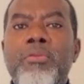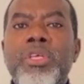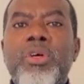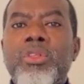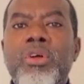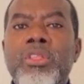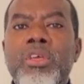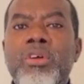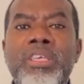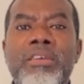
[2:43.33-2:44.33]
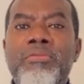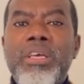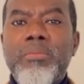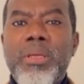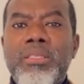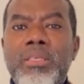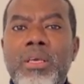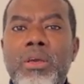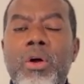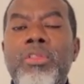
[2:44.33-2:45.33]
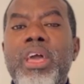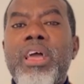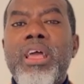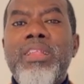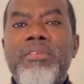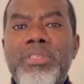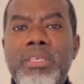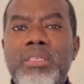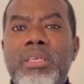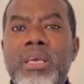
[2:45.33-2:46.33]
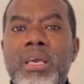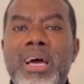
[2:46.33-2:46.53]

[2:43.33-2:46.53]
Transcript: return on their investment on NFTs.